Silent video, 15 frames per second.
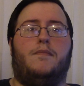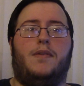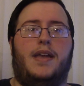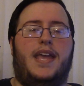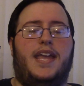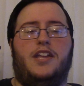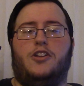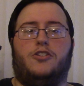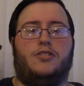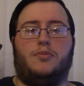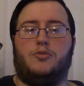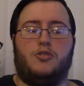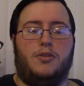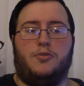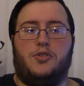hit your
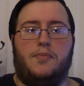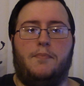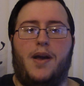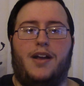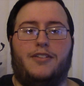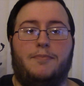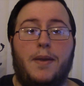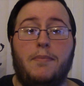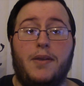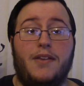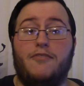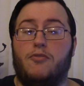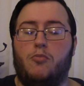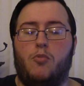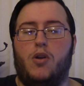subscription box maybe
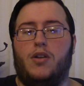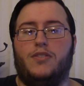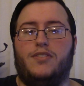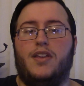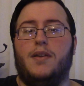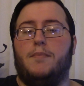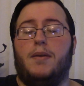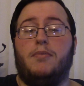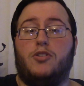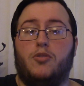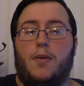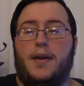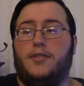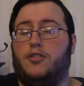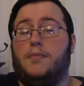even once maybe
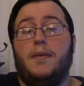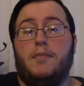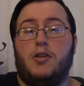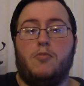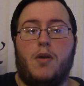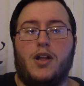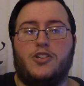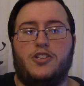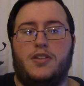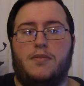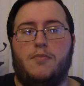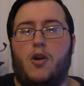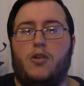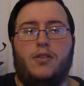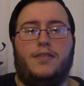twice or maybe you watch
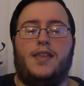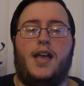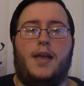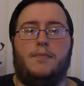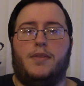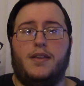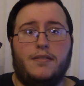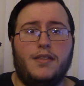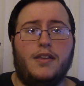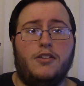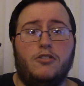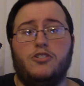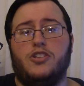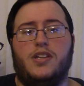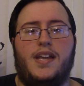them all the time they, they
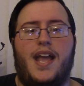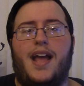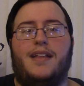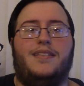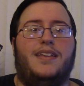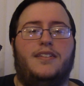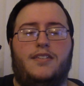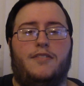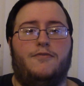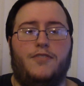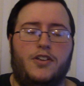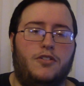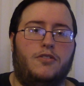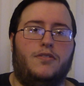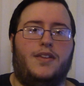usually got decent
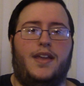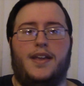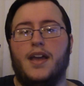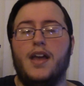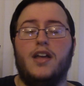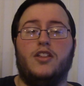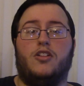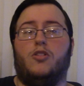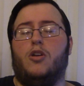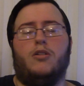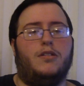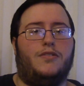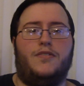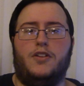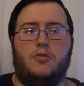views like the
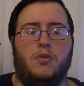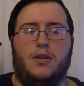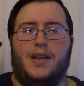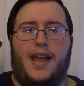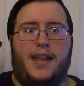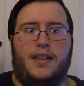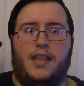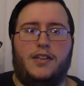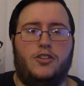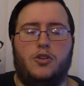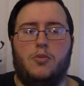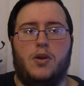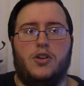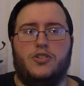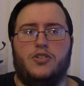lowest viewed one had like
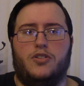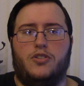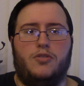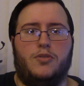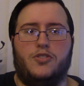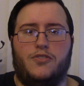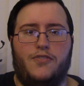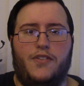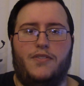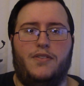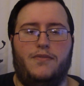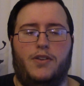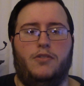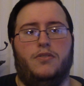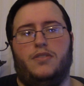200 250
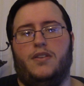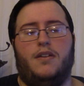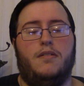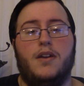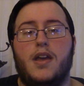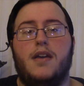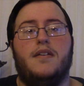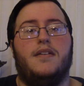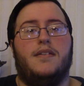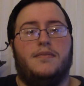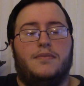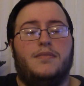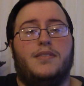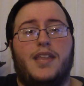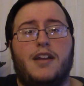views so
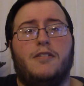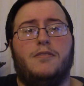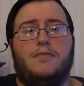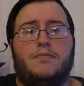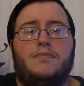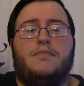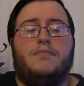they're